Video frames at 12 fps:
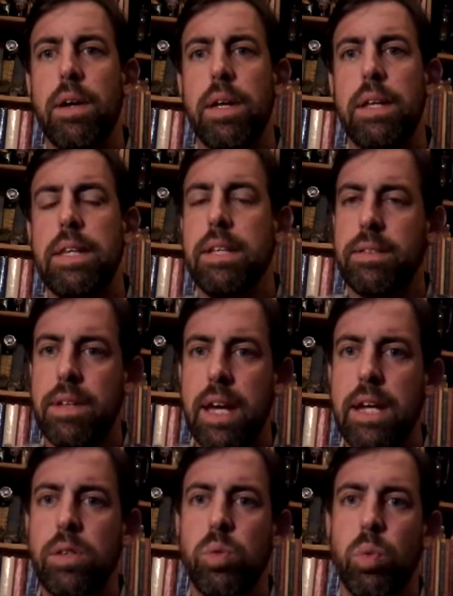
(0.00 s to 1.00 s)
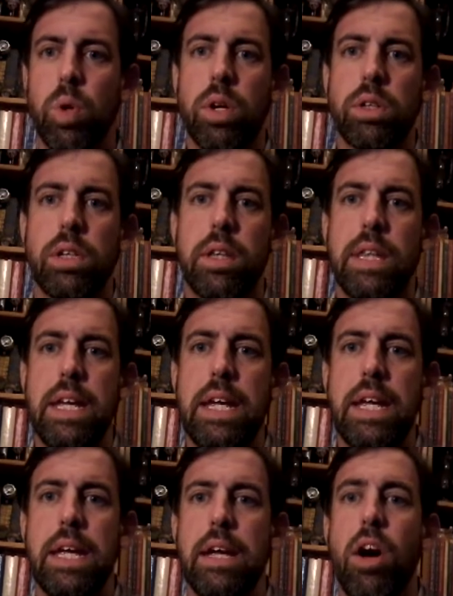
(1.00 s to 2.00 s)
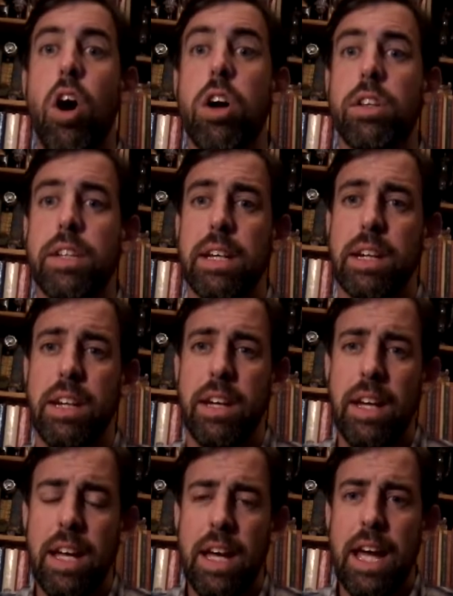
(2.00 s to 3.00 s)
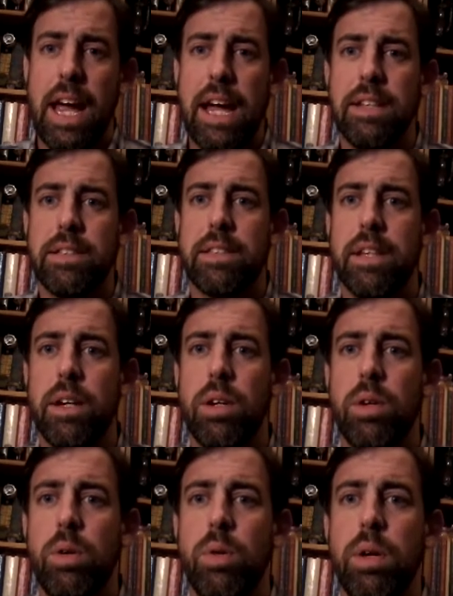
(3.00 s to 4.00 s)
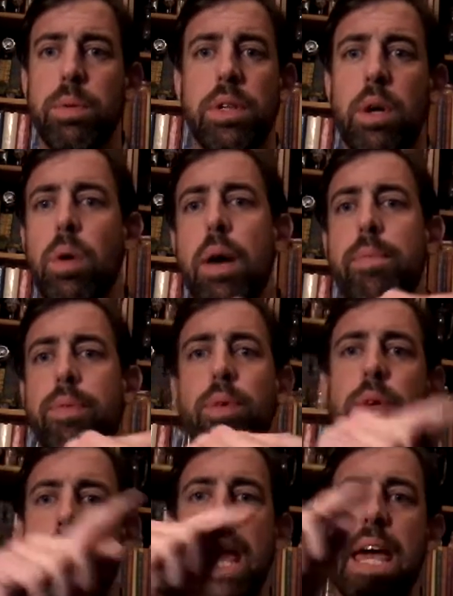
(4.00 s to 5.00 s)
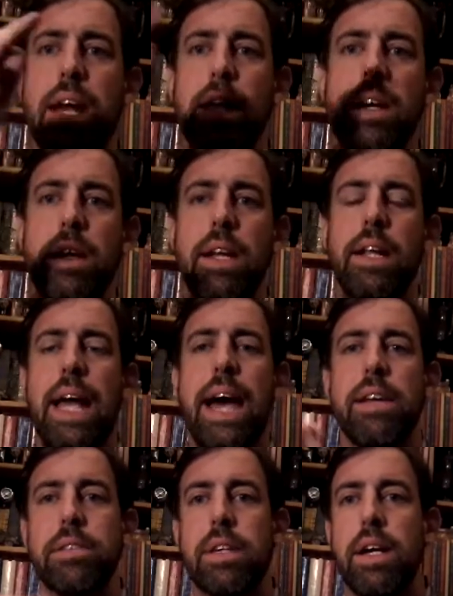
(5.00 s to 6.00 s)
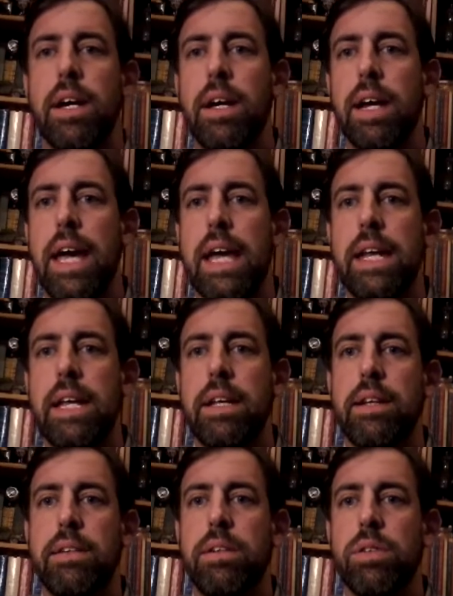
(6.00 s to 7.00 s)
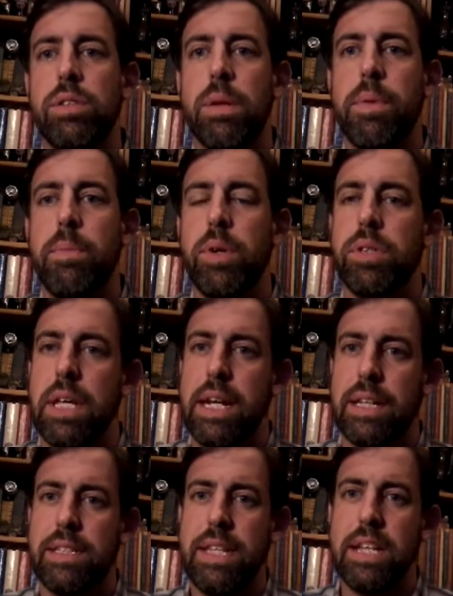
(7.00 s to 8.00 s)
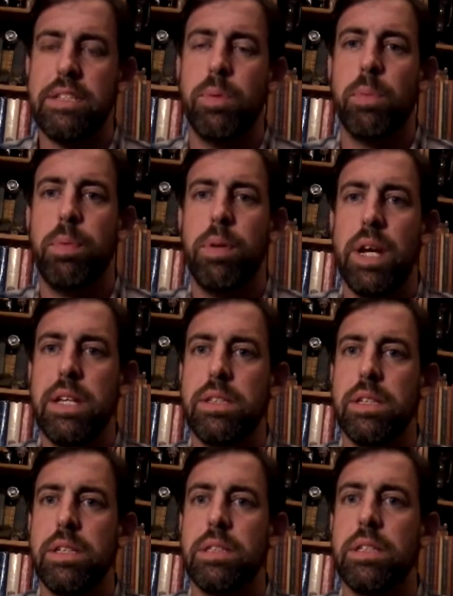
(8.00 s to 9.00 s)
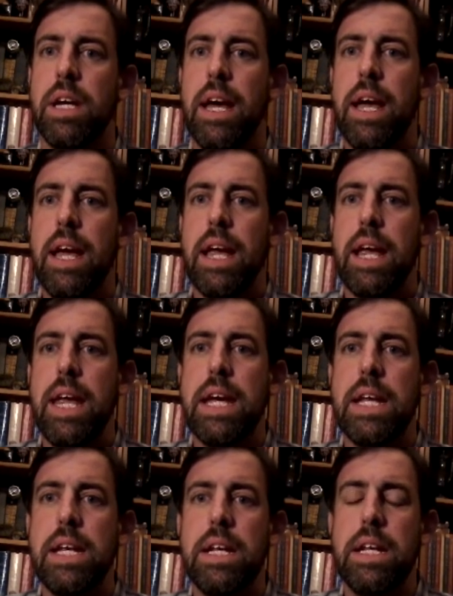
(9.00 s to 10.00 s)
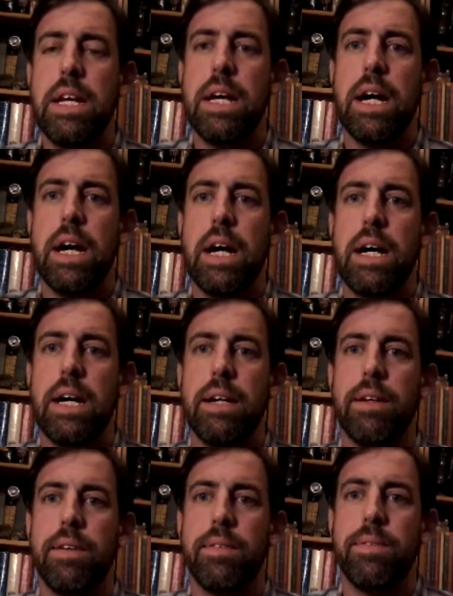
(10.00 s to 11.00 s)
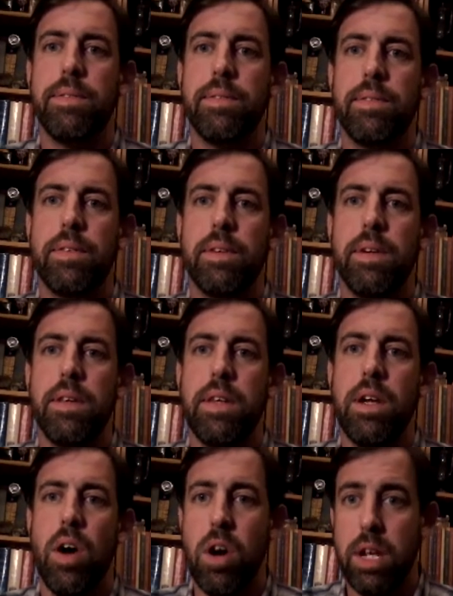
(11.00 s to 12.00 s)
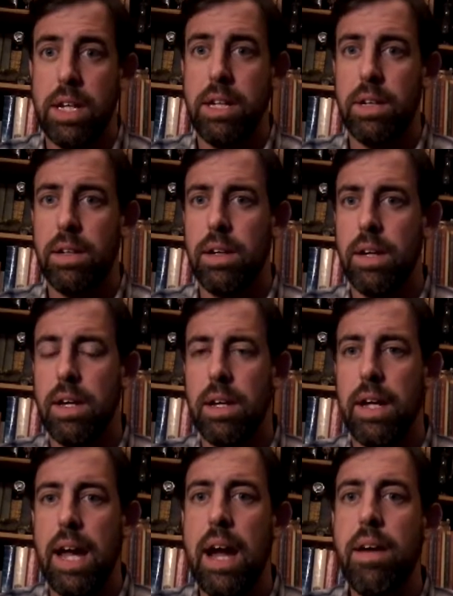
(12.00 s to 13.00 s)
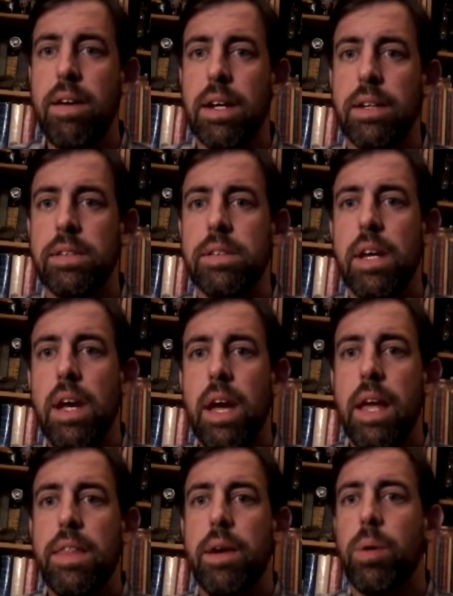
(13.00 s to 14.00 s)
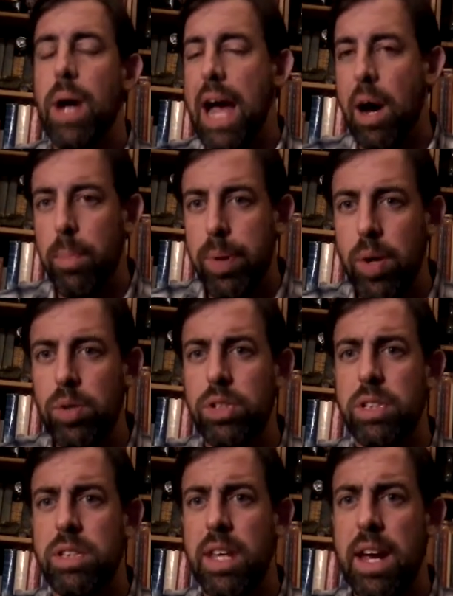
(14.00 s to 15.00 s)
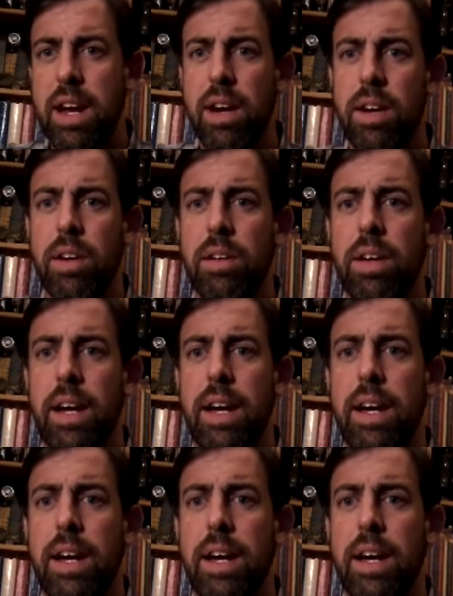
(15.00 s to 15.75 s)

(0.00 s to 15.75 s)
in this case worked the Arctic. And so it would go up through Canada and Alaska and into some of the most inaccessible places in the Arctic areas. There were outposts there,